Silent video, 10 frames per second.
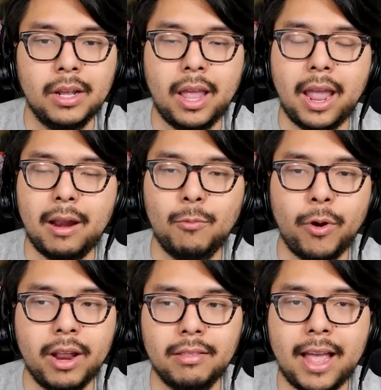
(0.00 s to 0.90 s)
and
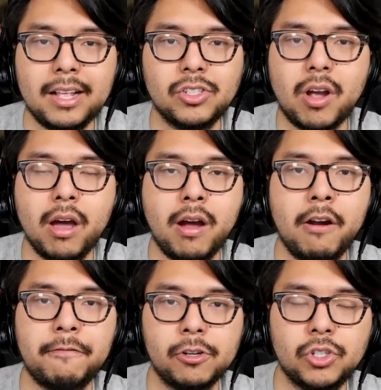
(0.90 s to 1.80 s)
when that's gone
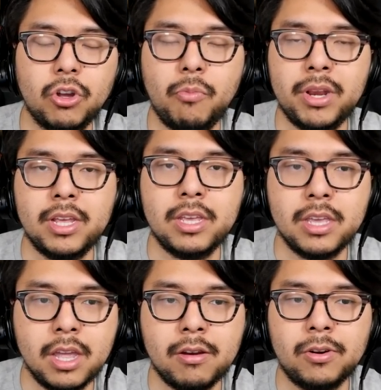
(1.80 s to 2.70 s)
on for so many
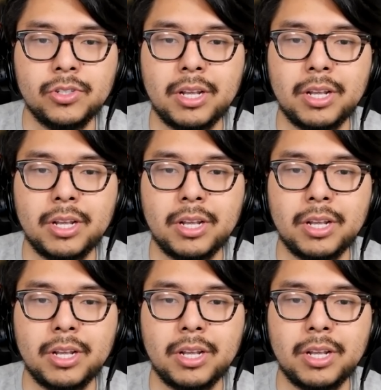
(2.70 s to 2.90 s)
years,